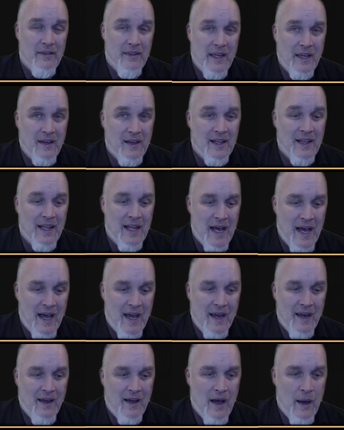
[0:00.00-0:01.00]
they could
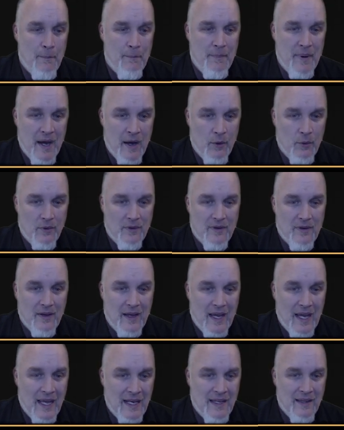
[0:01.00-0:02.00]
lie about
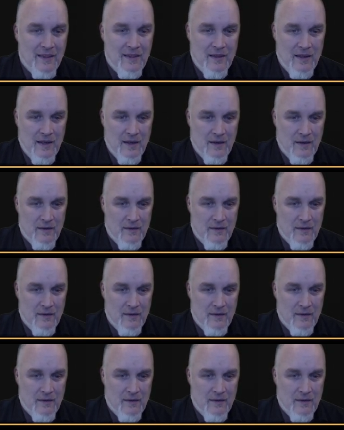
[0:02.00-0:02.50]
anything.